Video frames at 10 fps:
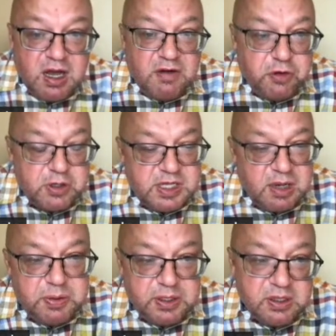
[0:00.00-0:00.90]
For
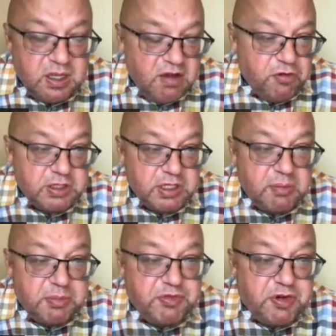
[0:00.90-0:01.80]
example, for
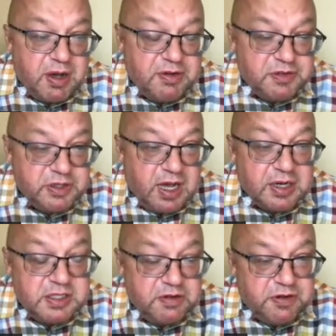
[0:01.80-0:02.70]
LLM for
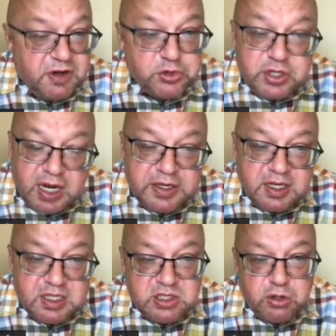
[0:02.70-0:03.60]
rank, they found ranking
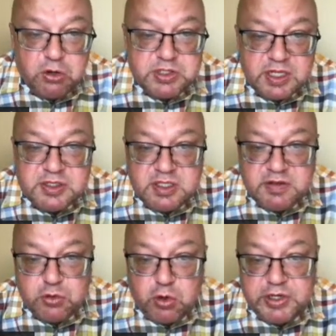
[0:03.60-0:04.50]
is low,
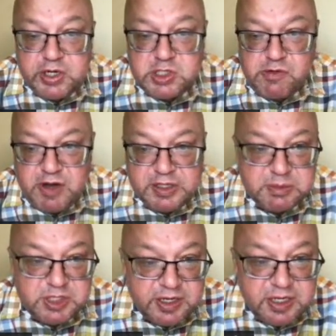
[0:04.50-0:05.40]
sensitive to orders of
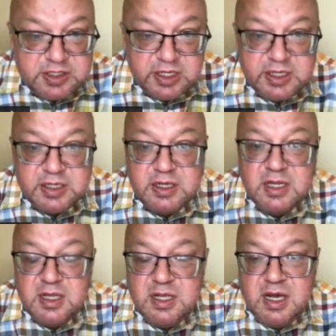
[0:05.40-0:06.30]
items in history.
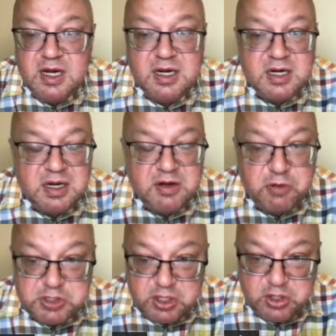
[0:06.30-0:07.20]

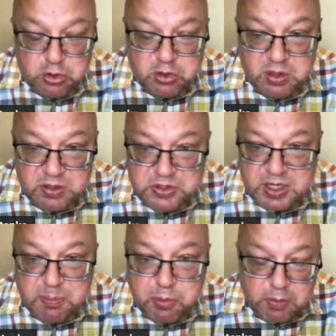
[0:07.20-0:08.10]
What they do, there
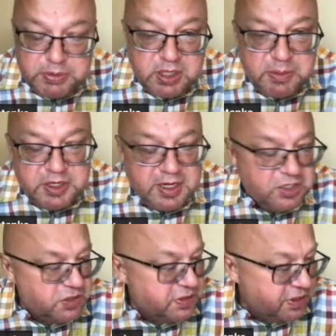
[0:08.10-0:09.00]
are prompting
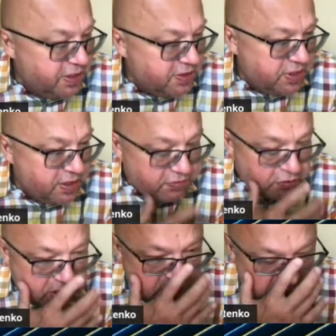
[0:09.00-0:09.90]
mitigation techniques, and it
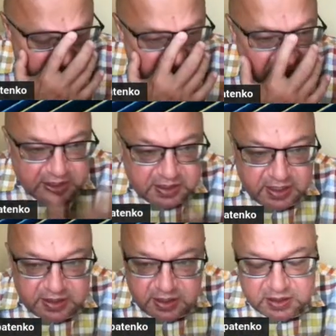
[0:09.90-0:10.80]
works in many other
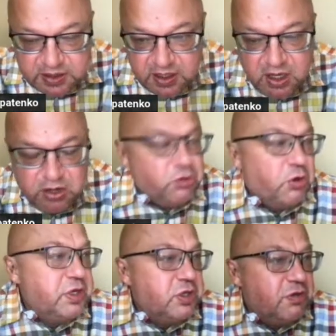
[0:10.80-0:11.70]
settings. You
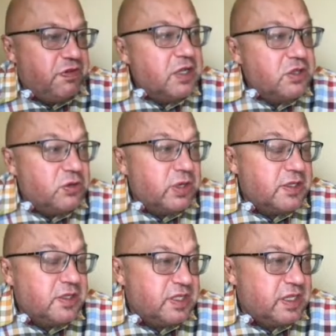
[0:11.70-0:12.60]
don't need to fine-tune
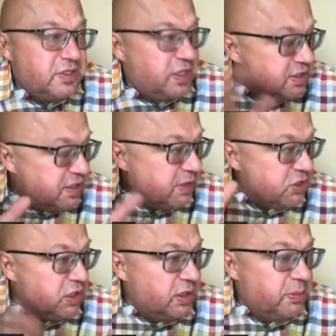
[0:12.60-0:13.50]
necessarily. There are some
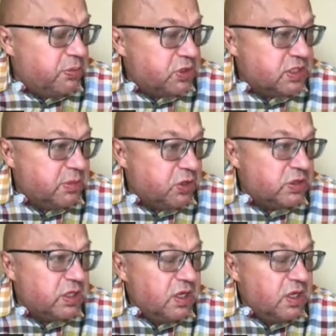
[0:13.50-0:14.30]
actually reports about